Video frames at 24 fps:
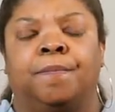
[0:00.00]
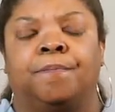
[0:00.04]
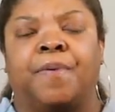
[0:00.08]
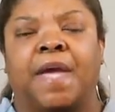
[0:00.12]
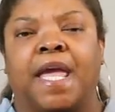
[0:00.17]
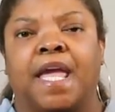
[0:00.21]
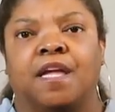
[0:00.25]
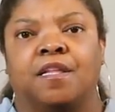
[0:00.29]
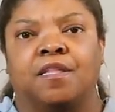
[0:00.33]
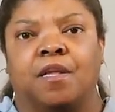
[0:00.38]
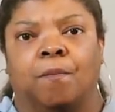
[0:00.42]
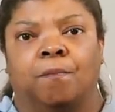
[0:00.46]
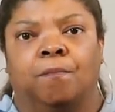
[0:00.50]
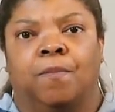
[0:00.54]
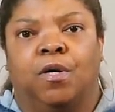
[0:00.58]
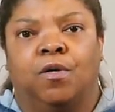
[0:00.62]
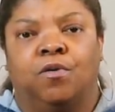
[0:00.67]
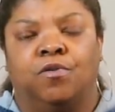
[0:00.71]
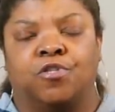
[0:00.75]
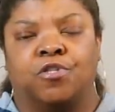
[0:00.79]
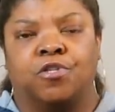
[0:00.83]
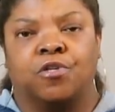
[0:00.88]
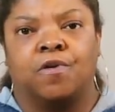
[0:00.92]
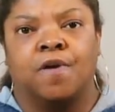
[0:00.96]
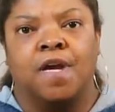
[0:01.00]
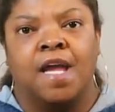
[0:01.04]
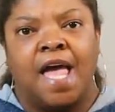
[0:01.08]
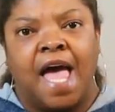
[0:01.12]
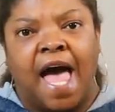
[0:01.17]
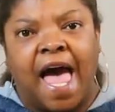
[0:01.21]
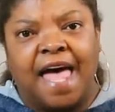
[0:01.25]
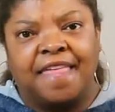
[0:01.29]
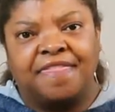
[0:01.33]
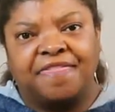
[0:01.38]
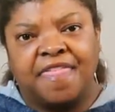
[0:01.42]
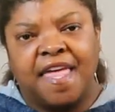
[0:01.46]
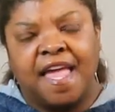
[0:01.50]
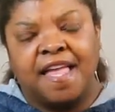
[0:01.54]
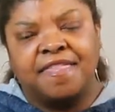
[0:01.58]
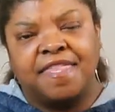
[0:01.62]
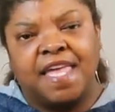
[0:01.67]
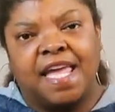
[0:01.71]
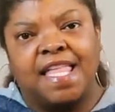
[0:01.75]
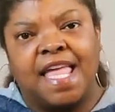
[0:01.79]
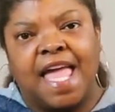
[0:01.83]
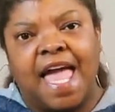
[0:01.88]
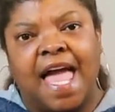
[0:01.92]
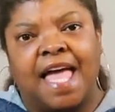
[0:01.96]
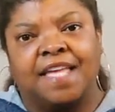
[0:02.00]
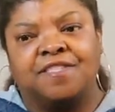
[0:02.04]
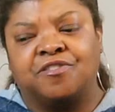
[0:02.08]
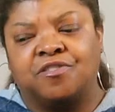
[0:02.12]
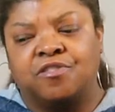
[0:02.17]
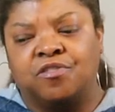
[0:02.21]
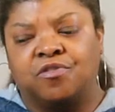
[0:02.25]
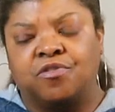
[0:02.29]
being a moocher. I think that it has